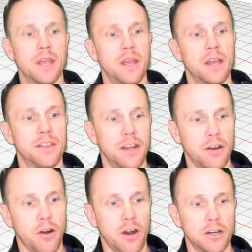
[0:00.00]
There
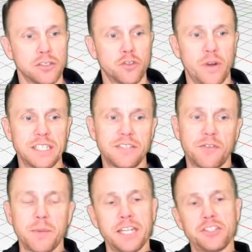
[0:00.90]
are
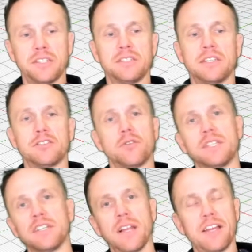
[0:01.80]
transformations, and so
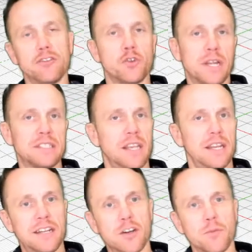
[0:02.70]
this will let you
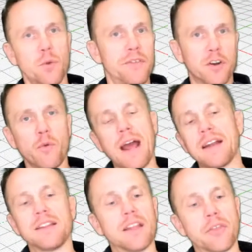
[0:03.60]
translate it or move it
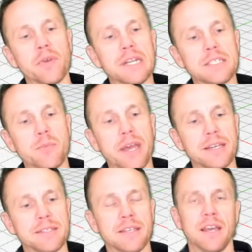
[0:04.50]
around in the 3D
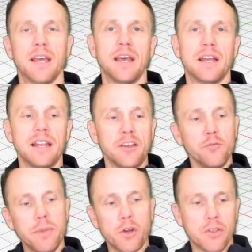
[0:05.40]
space. It'll let you
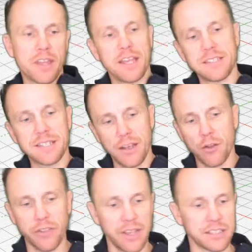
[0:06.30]
mirror things, scale
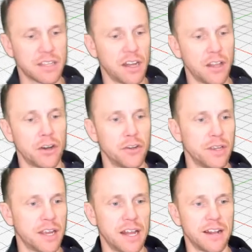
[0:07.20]
things, color. You
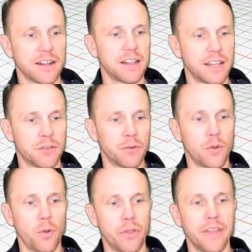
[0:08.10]
can kind of click through the
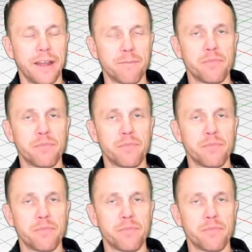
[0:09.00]
whole thing.